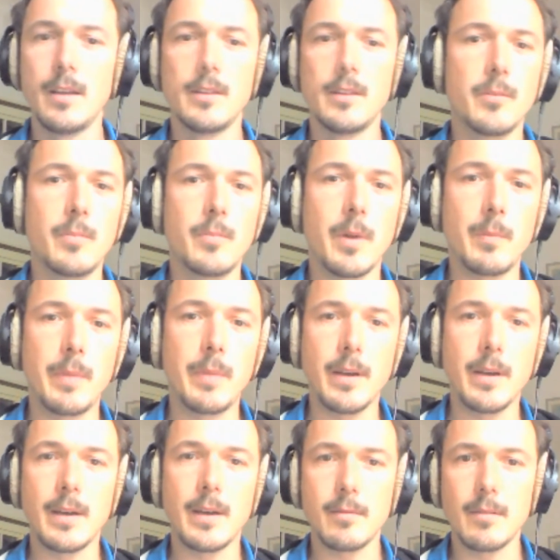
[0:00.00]
so it might be
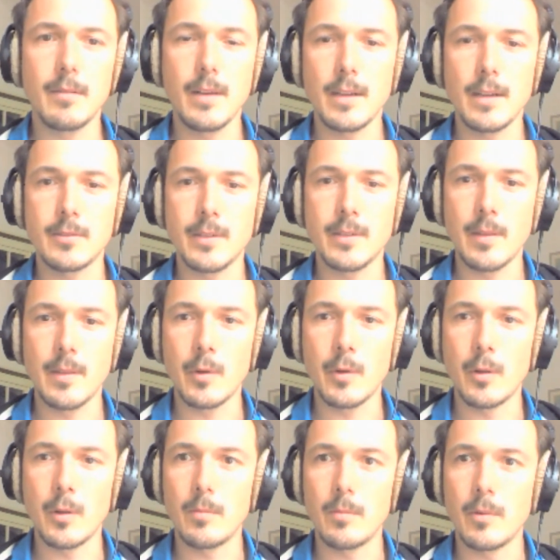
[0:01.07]
hard to get them
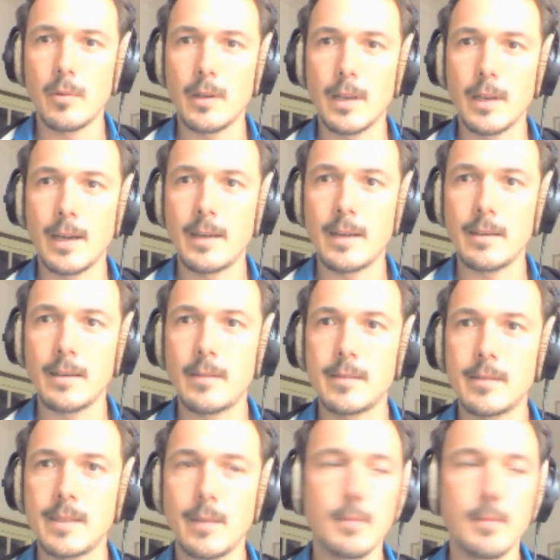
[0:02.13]
all online at the
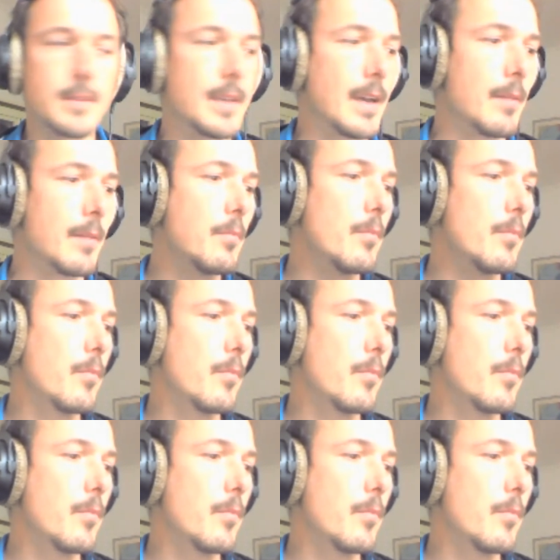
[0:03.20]
same time.